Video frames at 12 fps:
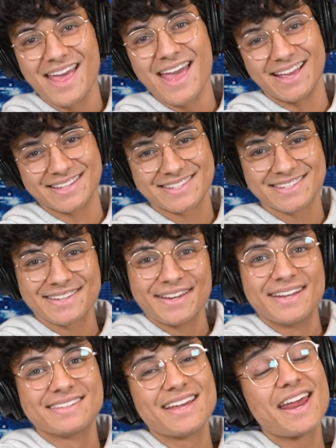Thanks.
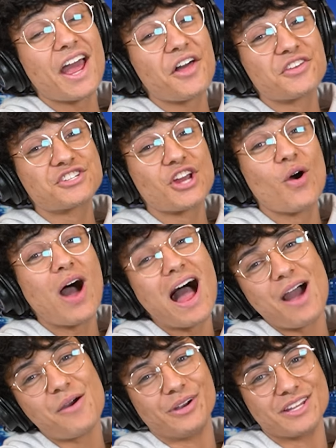Today on the show,
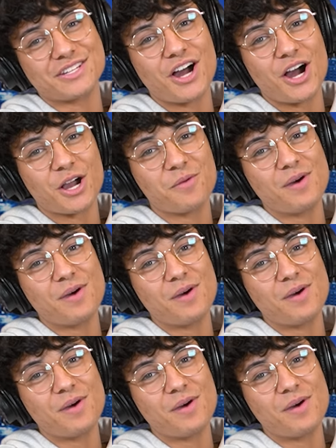I want to talk